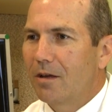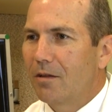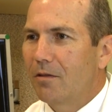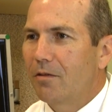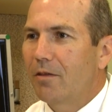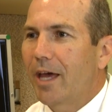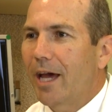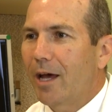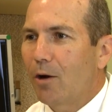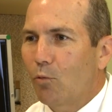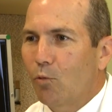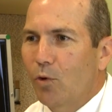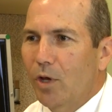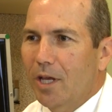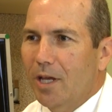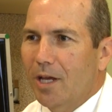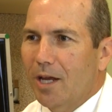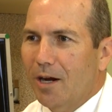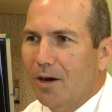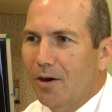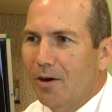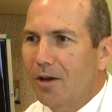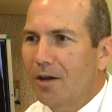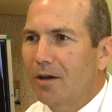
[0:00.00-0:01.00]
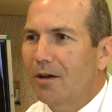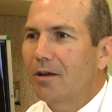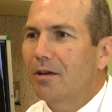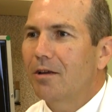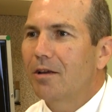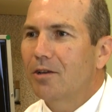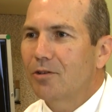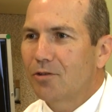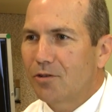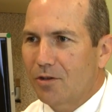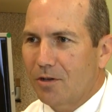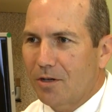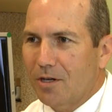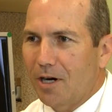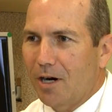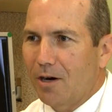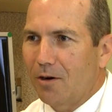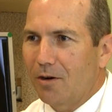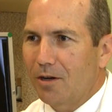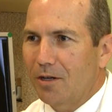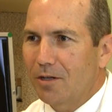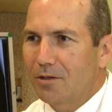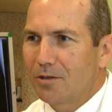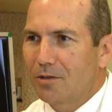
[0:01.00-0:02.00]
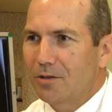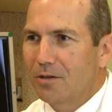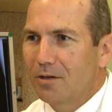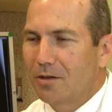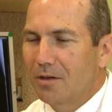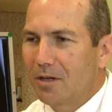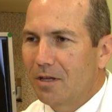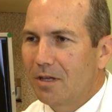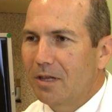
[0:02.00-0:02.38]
That weak area is the cartilage.